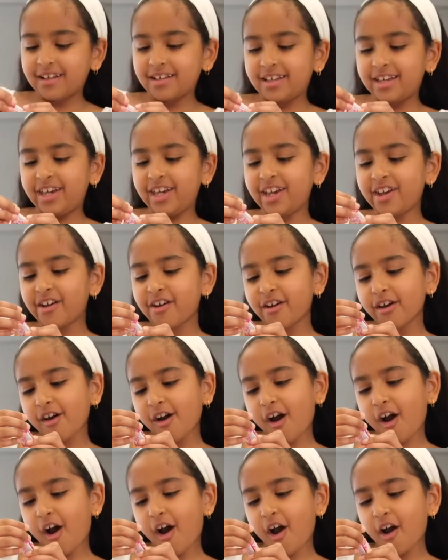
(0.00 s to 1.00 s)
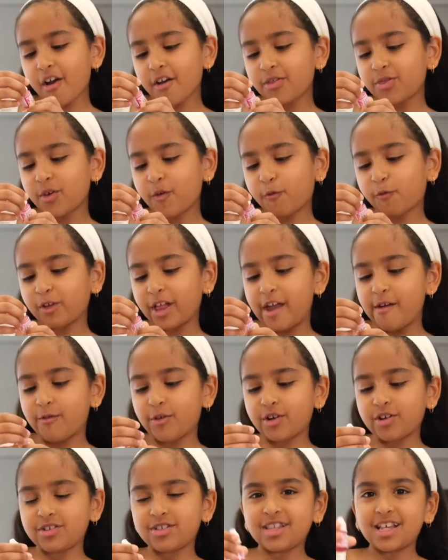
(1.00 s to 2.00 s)
Here are the
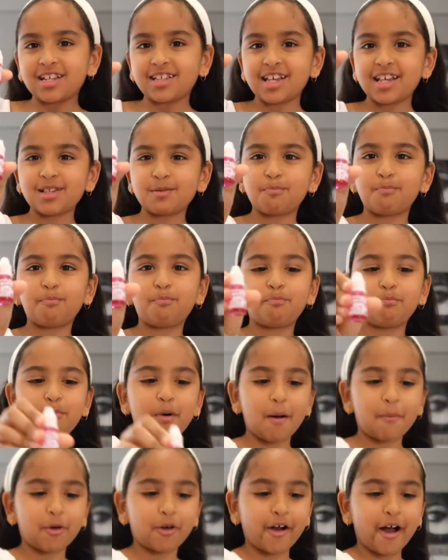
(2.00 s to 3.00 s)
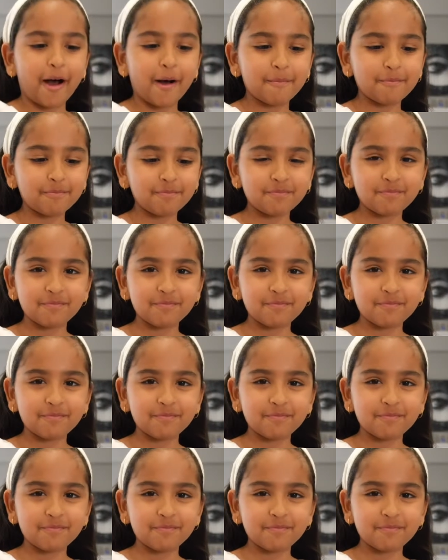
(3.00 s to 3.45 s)
flavors. This is bubblegum.